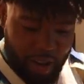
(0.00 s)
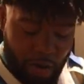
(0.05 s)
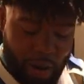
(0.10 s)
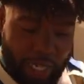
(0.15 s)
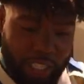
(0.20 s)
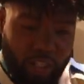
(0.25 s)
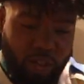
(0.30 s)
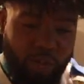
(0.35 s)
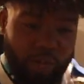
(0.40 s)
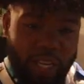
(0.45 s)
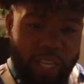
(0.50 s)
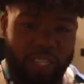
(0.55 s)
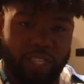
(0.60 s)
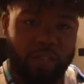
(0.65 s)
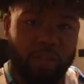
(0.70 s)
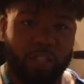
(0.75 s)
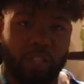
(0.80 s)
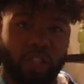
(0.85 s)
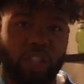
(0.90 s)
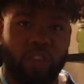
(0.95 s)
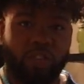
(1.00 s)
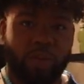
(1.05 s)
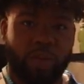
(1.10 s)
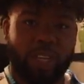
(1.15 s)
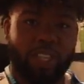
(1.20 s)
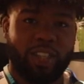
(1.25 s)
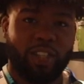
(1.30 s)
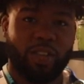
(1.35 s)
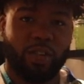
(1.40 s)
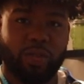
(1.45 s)
I got this from ASOS, a shirt from
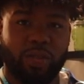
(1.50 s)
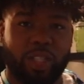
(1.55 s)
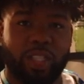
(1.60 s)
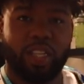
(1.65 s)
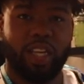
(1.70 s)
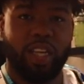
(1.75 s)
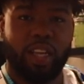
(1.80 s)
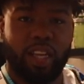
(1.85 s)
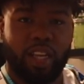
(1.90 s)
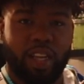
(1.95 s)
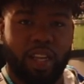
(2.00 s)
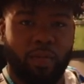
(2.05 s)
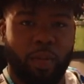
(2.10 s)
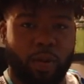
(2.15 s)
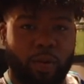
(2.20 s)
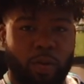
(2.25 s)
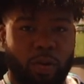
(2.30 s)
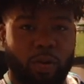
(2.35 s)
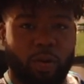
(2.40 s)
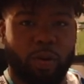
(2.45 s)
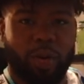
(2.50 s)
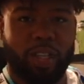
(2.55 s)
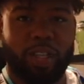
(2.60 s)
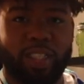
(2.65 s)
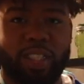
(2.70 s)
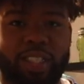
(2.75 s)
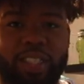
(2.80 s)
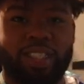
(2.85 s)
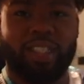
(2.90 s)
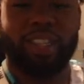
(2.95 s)
ASOS. Okay. Michael
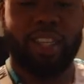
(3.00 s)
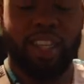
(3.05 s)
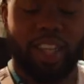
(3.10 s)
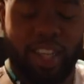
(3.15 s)
Kors.